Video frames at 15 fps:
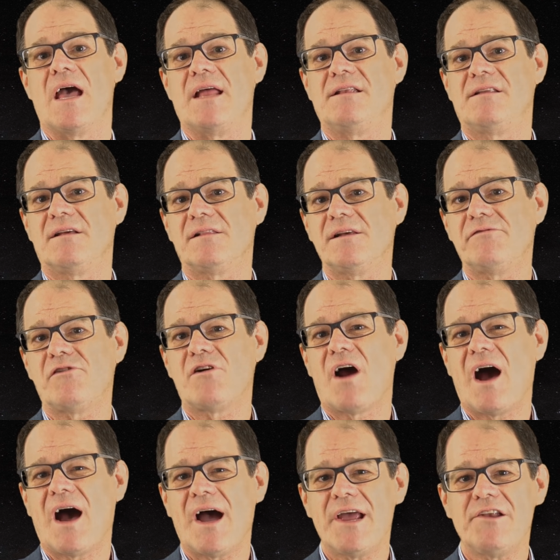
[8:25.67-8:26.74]
and deliver
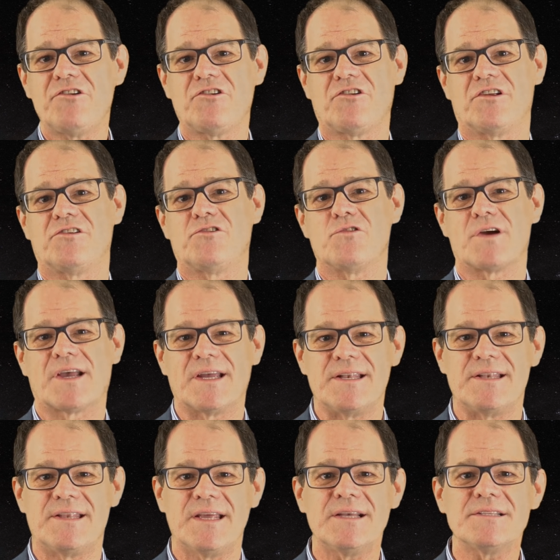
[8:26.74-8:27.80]
hydrogen to a
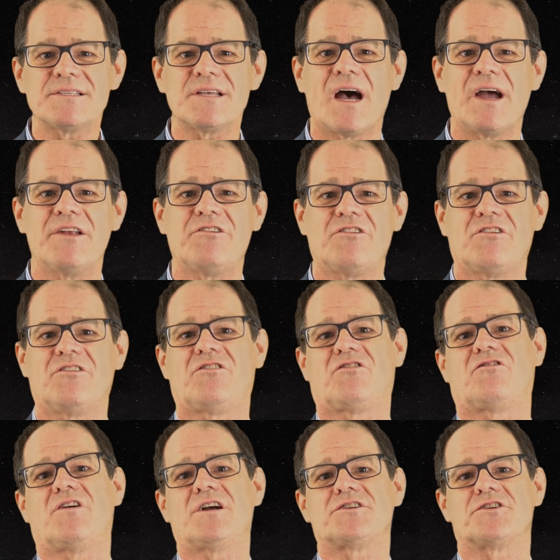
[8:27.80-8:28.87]
condensed hydrogen
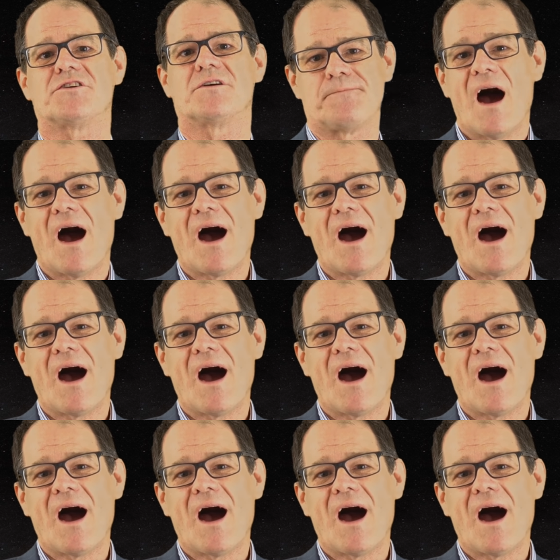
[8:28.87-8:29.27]
structure.